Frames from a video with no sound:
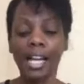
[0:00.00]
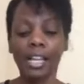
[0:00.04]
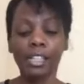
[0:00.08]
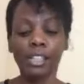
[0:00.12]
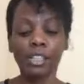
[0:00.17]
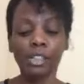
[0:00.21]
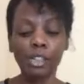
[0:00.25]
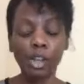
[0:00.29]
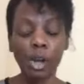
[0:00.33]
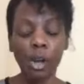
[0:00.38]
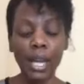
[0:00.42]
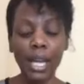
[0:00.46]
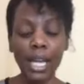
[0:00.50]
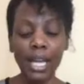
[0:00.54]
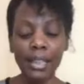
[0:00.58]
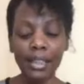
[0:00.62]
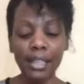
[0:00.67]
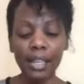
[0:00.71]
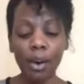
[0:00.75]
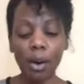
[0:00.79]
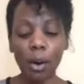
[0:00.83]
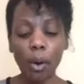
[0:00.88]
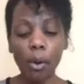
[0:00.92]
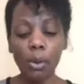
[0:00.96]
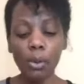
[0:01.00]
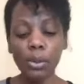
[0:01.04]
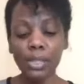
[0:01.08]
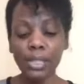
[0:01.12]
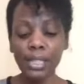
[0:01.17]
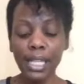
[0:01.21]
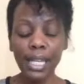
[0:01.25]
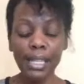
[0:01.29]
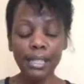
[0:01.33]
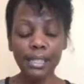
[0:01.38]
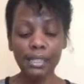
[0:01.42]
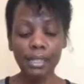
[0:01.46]
So in the Old
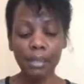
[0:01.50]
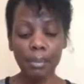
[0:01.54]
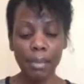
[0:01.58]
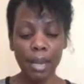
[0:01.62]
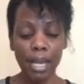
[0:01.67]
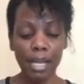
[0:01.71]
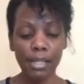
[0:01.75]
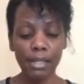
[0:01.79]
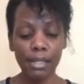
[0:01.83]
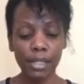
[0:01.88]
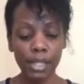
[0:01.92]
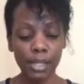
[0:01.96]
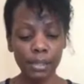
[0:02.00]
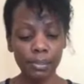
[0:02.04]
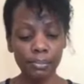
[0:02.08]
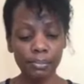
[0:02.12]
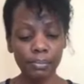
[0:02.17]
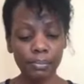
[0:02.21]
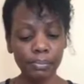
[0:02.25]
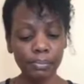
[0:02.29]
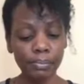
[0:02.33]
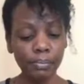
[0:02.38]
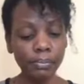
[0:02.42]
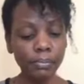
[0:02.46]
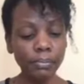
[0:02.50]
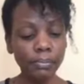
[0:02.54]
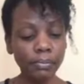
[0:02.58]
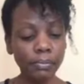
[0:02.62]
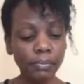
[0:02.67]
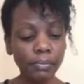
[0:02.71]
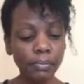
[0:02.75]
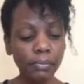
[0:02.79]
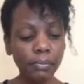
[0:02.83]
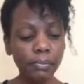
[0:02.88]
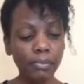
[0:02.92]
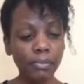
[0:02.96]
Testament,
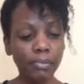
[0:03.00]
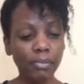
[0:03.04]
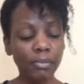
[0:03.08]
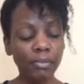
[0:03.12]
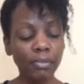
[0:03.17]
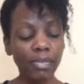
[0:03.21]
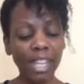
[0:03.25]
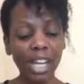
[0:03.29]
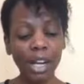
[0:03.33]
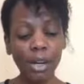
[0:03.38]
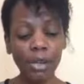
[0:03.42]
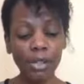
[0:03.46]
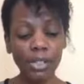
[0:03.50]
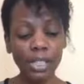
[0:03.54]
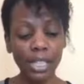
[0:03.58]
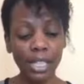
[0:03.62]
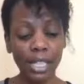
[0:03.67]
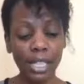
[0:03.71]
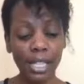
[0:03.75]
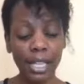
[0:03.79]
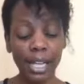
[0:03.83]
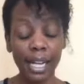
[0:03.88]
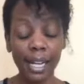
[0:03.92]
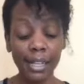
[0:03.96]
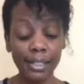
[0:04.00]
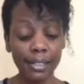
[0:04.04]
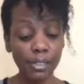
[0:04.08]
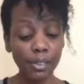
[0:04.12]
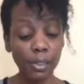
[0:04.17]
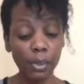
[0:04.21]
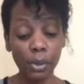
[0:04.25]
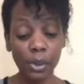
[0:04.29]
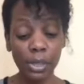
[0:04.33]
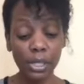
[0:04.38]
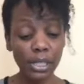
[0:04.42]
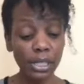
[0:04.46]
in the Old and God's
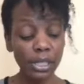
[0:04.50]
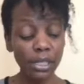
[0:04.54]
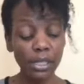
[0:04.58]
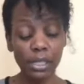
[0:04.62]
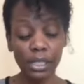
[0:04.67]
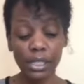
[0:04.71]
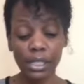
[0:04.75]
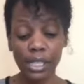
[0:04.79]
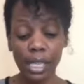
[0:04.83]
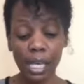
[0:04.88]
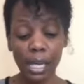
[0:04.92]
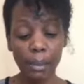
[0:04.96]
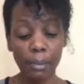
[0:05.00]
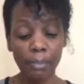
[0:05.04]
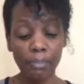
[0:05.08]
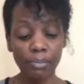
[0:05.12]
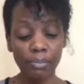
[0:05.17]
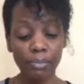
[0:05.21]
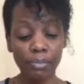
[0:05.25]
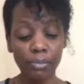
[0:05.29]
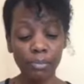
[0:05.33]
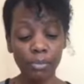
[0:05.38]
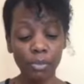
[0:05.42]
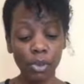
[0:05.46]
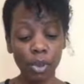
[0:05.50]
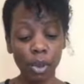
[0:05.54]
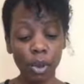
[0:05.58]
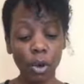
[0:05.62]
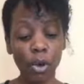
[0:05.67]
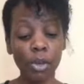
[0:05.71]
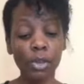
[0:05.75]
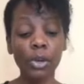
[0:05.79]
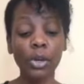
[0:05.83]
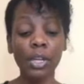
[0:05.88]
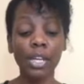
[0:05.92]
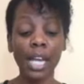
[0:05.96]
law is still the same,
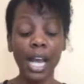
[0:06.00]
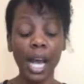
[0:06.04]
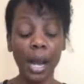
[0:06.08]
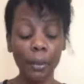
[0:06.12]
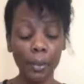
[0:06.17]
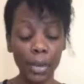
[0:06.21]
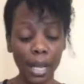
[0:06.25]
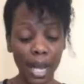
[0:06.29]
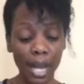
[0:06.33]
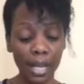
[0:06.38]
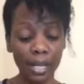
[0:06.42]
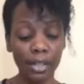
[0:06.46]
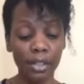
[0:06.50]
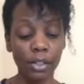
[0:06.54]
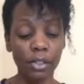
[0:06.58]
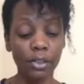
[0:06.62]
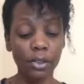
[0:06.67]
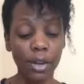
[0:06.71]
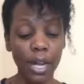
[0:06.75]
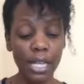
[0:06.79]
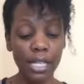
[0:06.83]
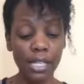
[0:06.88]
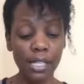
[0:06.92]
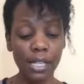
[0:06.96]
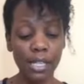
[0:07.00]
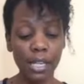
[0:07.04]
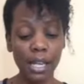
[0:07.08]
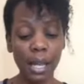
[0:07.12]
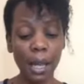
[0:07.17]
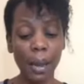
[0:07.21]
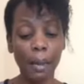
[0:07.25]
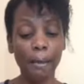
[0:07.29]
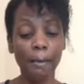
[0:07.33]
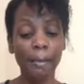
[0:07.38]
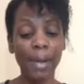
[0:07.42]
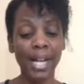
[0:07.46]
although now we are under grace,
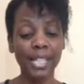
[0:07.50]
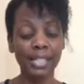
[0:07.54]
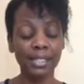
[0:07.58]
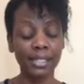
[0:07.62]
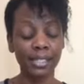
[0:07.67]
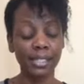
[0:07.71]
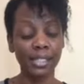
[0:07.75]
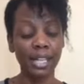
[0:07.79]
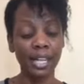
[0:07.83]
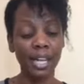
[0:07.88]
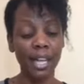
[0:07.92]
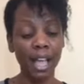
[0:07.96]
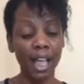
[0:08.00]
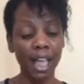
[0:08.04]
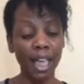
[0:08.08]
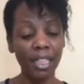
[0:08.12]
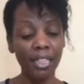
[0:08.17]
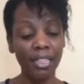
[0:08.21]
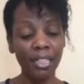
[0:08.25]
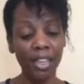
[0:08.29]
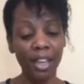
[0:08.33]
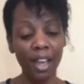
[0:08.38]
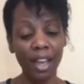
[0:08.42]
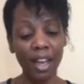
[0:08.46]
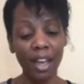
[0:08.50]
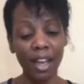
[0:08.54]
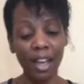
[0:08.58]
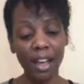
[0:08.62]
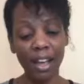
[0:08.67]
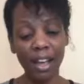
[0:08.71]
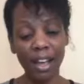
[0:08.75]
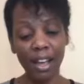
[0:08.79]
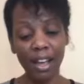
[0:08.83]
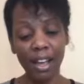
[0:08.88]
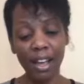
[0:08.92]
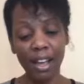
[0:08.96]
but
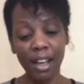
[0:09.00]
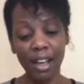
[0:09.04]
the